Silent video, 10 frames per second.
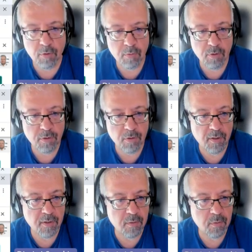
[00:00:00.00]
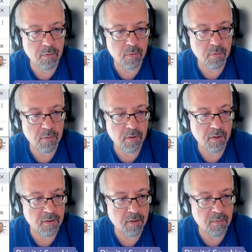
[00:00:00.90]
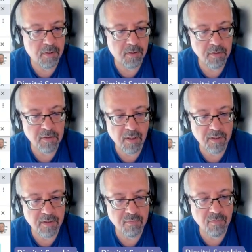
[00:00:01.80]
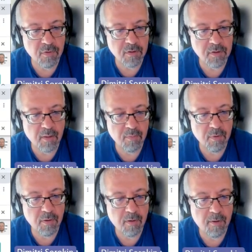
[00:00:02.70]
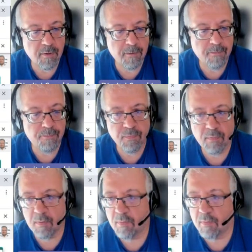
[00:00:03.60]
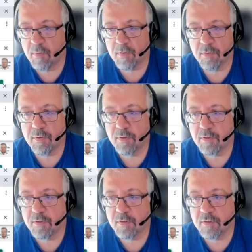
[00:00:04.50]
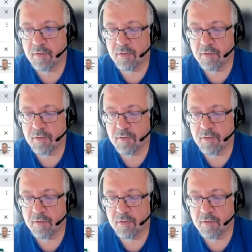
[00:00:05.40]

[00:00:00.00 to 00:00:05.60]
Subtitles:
let me try to get quick insights, for example. And this